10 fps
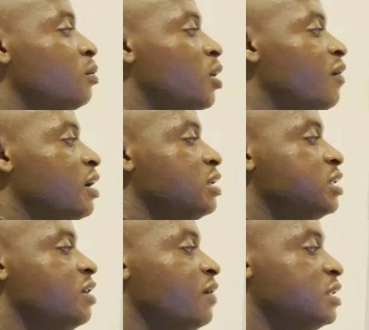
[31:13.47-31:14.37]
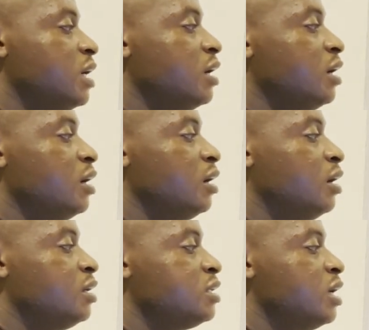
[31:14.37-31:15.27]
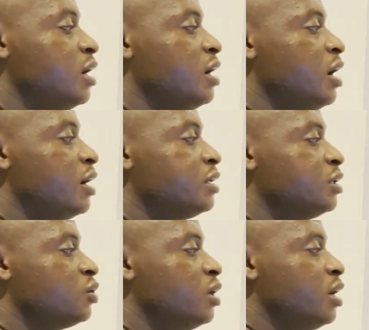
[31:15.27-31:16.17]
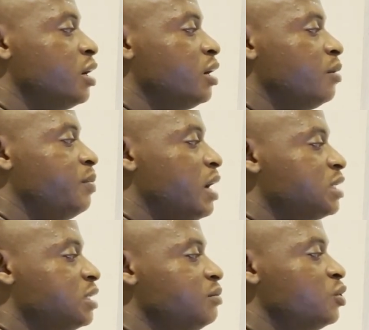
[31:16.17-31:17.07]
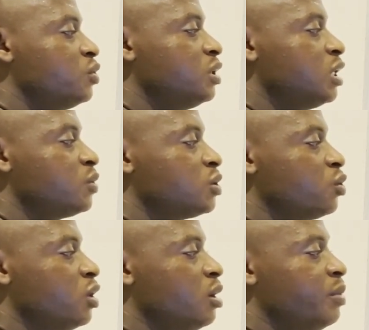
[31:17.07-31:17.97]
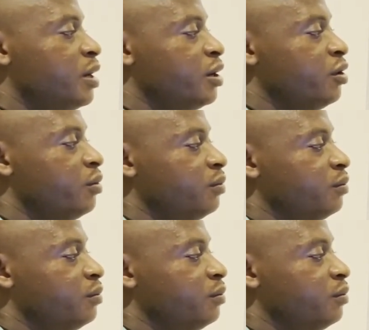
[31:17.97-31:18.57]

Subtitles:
right, this is the vagina and this is the anal region. So the part in between here is what you call the perineum.